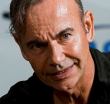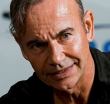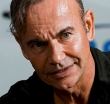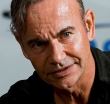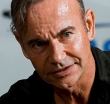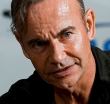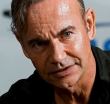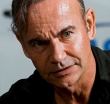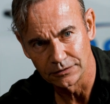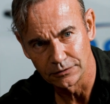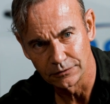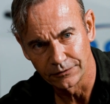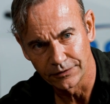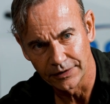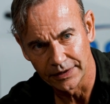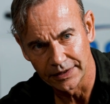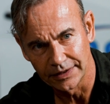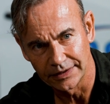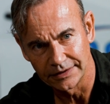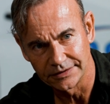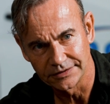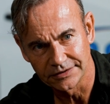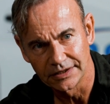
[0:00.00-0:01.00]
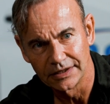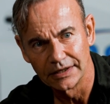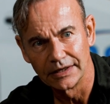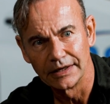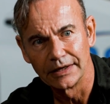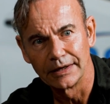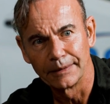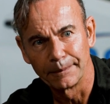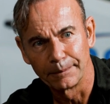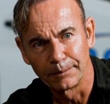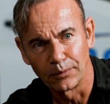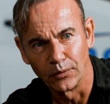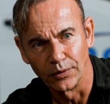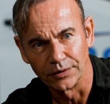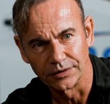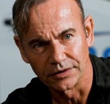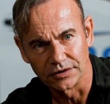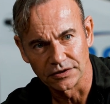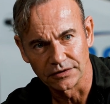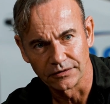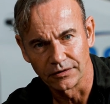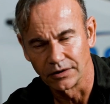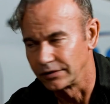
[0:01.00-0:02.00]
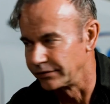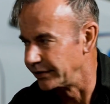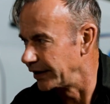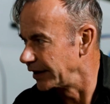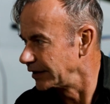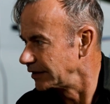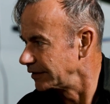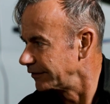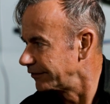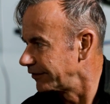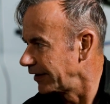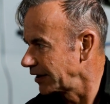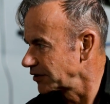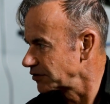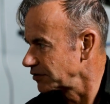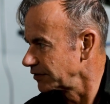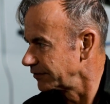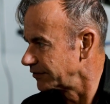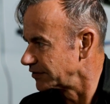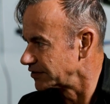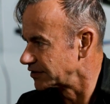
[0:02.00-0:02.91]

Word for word: any single phase point that you've got around your factory,